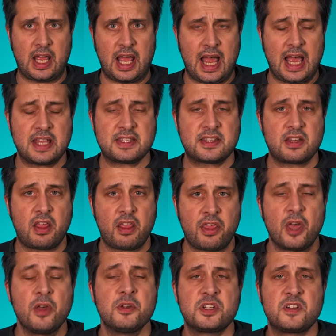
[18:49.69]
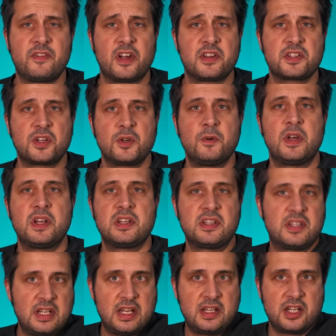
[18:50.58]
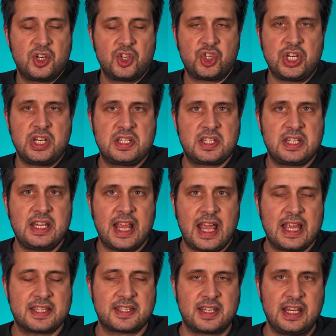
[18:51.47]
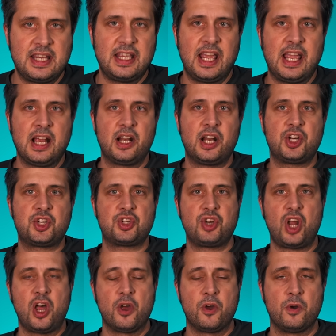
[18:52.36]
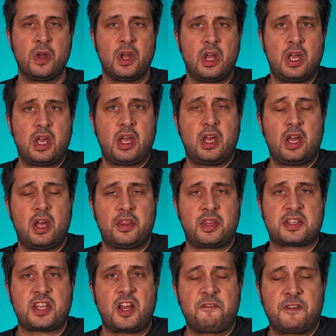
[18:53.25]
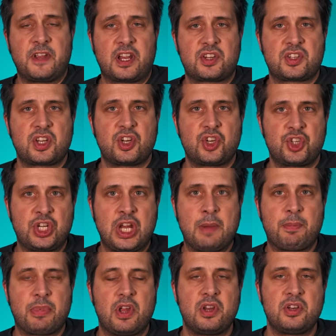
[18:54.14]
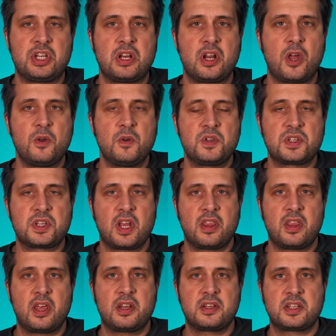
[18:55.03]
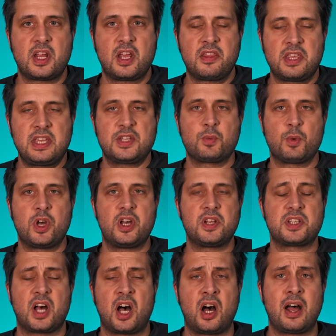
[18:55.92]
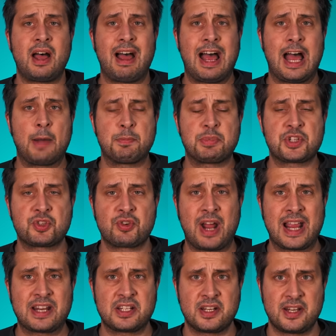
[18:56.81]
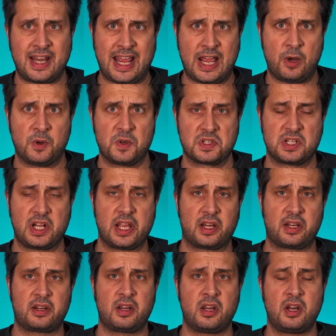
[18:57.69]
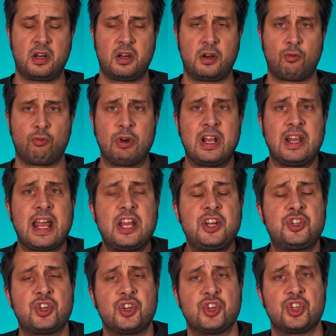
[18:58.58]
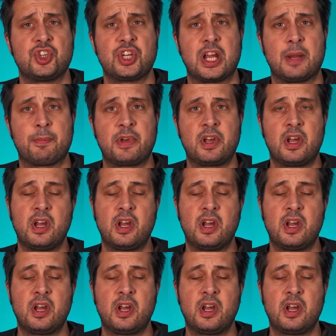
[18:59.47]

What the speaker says: As those of us who did GCSE English know, the suffix ship denotes that these words are abstract nouns like relationship,